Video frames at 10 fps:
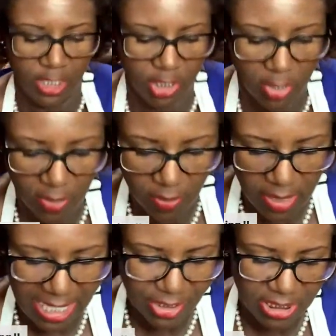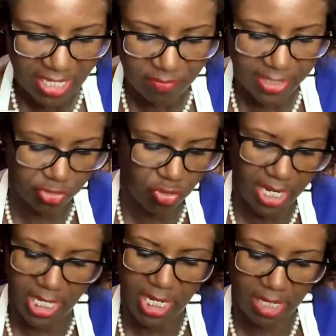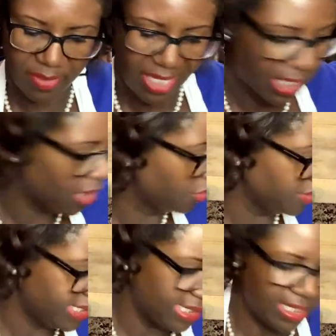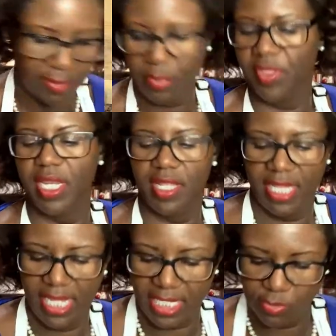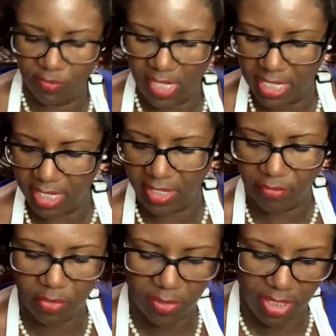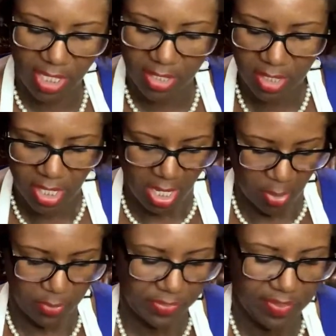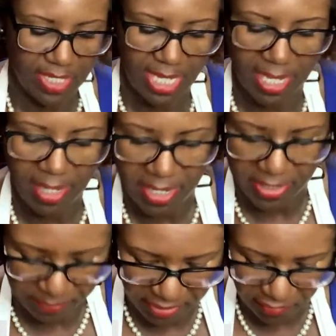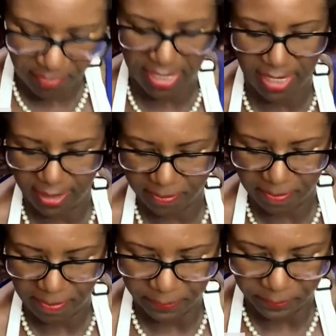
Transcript: So I just have my tray here. I'm not gonna grease it up with anything because we've got enough going on with the uh, beef bacon.